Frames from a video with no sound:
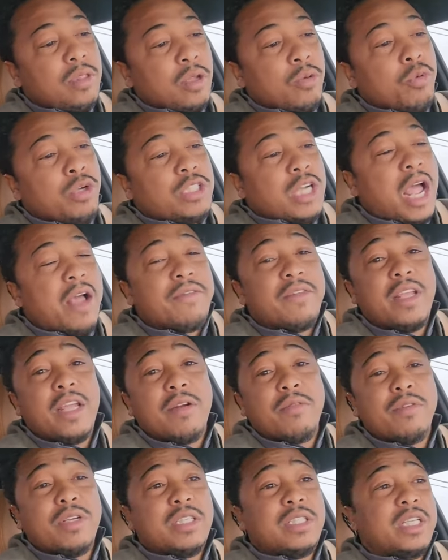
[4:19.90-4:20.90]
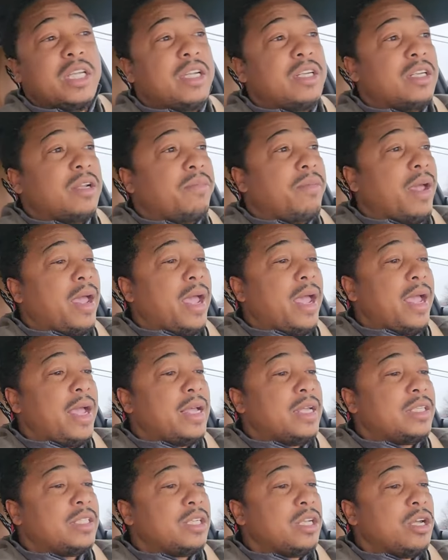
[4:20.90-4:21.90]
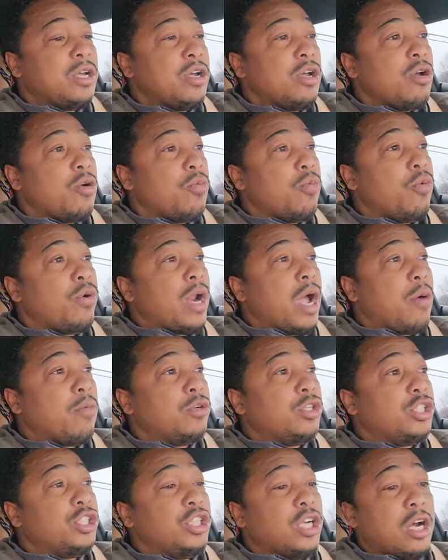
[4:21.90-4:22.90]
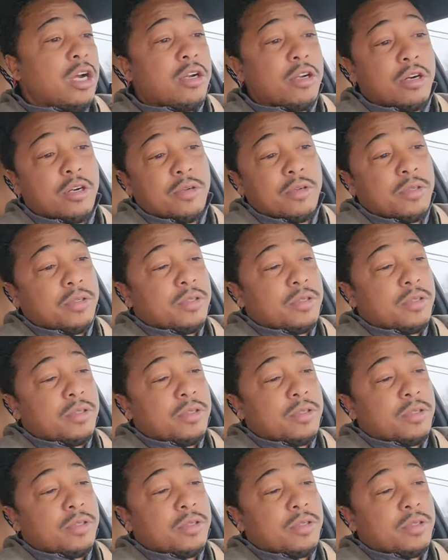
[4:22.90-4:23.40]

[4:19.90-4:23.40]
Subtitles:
which I did receive in the past when I was younger.